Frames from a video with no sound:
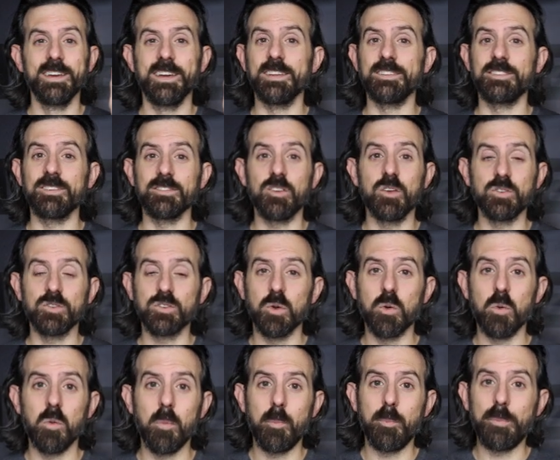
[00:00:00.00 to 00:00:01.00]
And she's
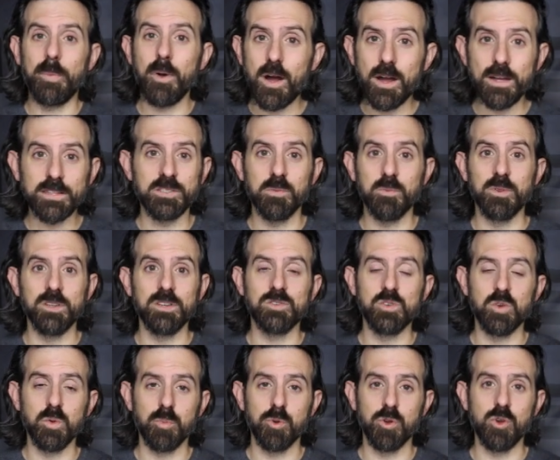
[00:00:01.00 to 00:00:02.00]
also possibly
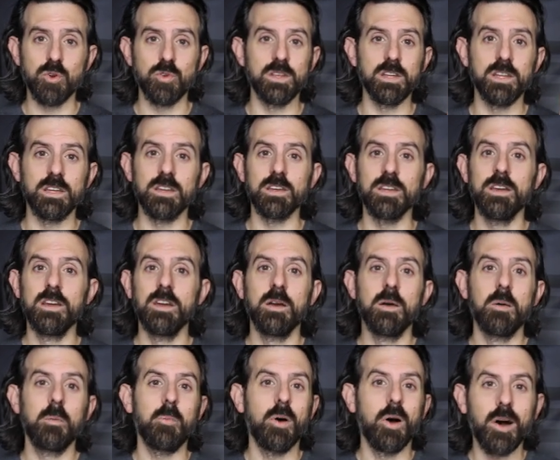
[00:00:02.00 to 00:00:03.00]
Super OD,
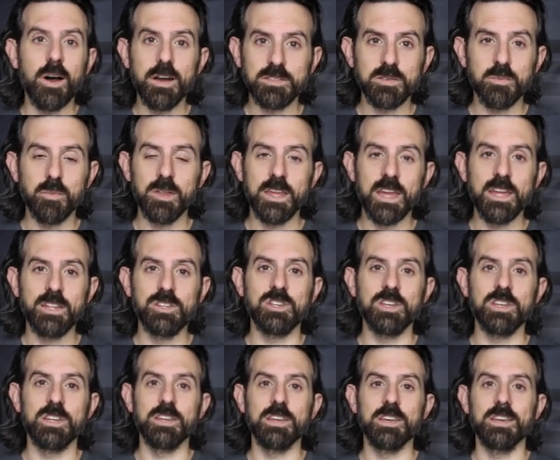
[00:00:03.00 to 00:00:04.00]
possibly
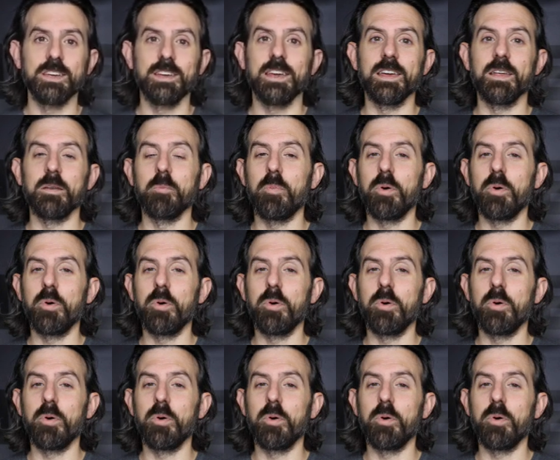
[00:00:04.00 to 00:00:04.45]
Enchi, and